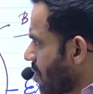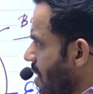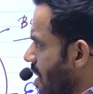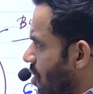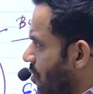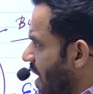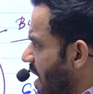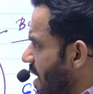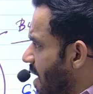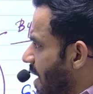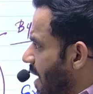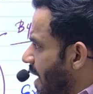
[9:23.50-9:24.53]
Okay,
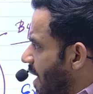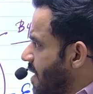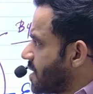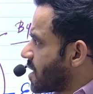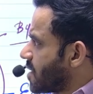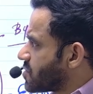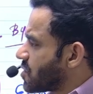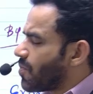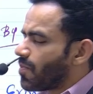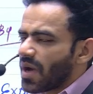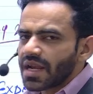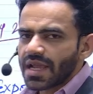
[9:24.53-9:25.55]
in terms
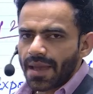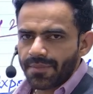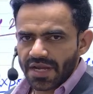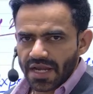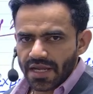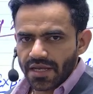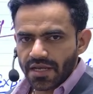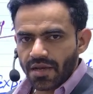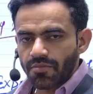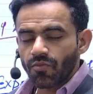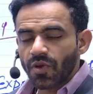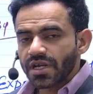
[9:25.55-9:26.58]
of per capita
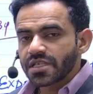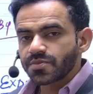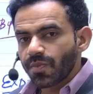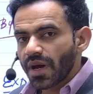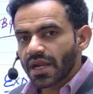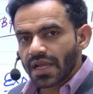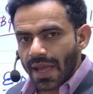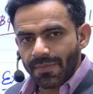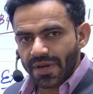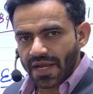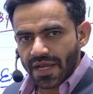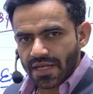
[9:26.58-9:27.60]
income, what is per
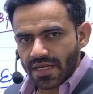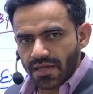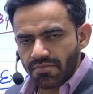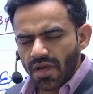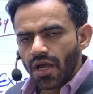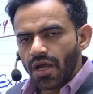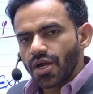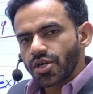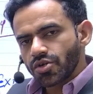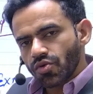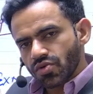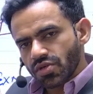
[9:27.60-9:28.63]
capita income?
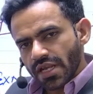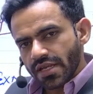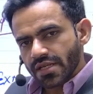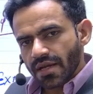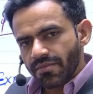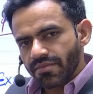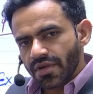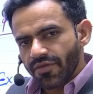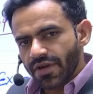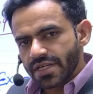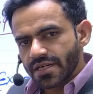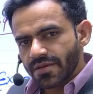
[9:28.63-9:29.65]
Total income
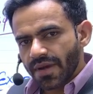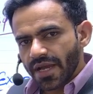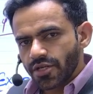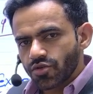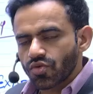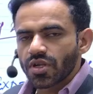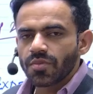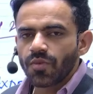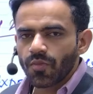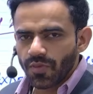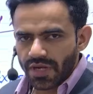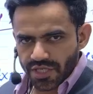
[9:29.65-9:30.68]
divided by total
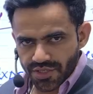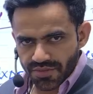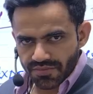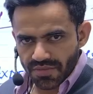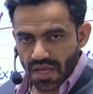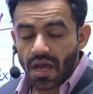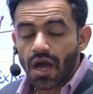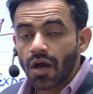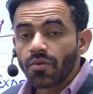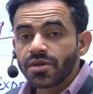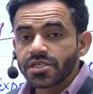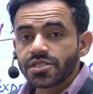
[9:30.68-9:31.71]
population.
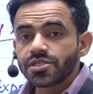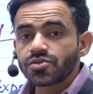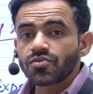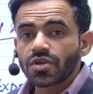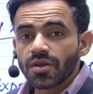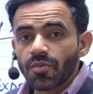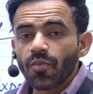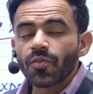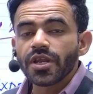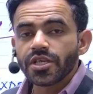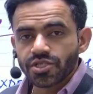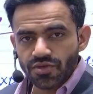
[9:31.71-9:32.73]
How much is total
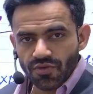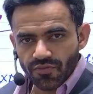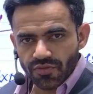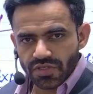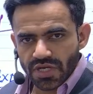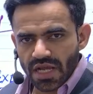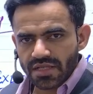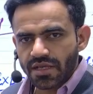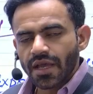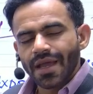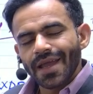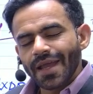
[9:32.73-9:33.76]
population of Gujarat?
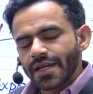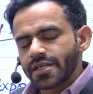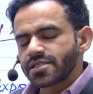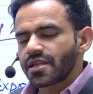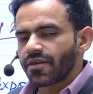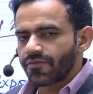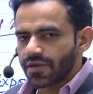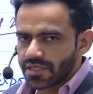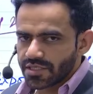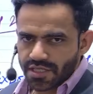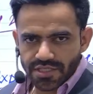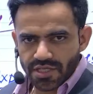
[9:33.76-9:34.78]
It is roughly
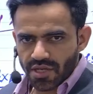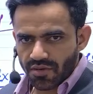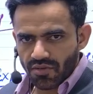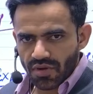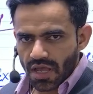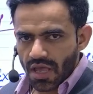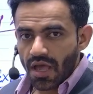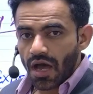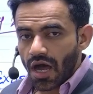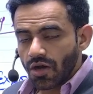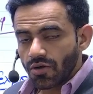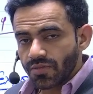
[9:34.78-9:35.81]
6 crore.
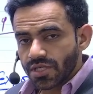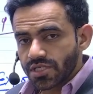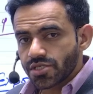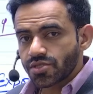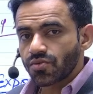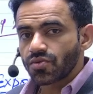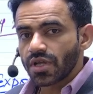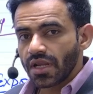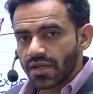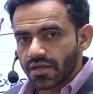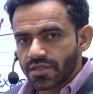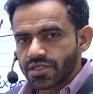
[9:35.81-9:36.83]
How much is
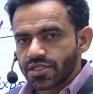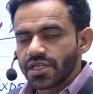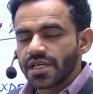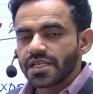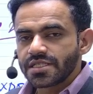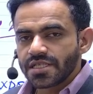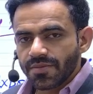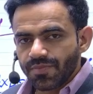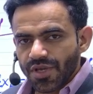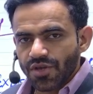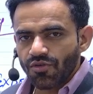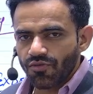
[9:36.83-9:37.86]
total
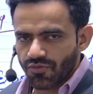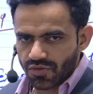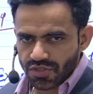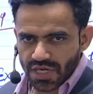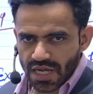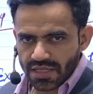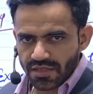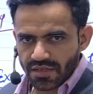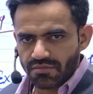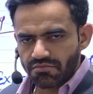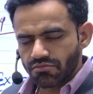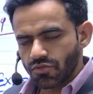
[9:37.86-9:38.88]
GSDP of Gujarat?
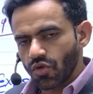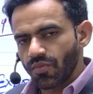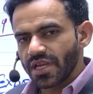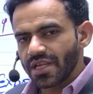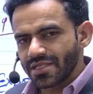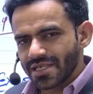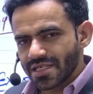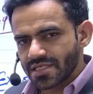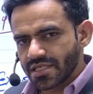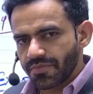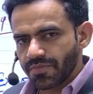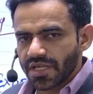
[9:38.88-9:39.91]
Nominal
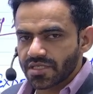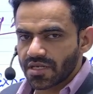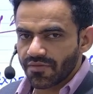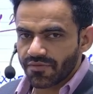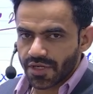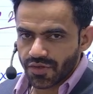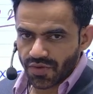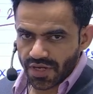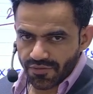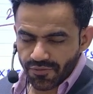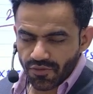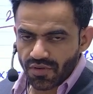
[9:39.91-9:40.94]
GSDP is roughly
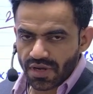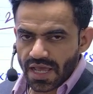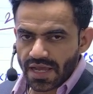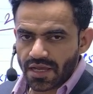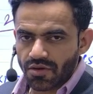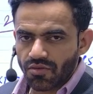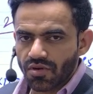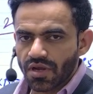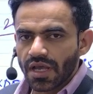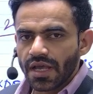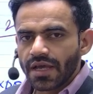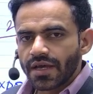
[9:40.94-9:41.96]
24 lakh crore.
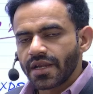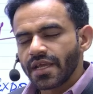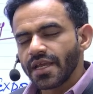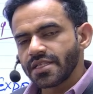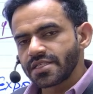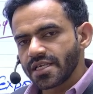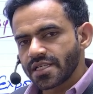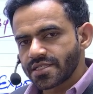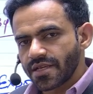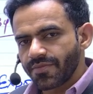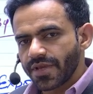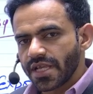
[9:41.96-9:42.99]
Real
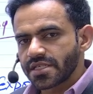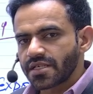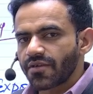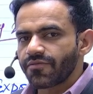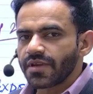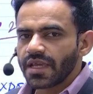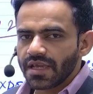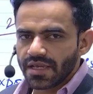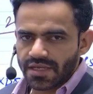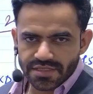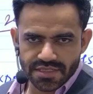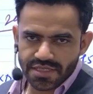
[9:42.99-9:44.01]
GSDP is
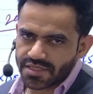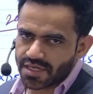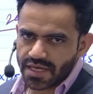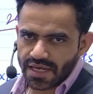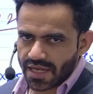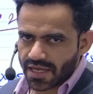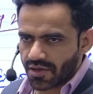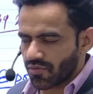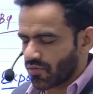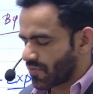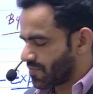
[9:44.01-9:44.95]
roughly 16 lakh crore.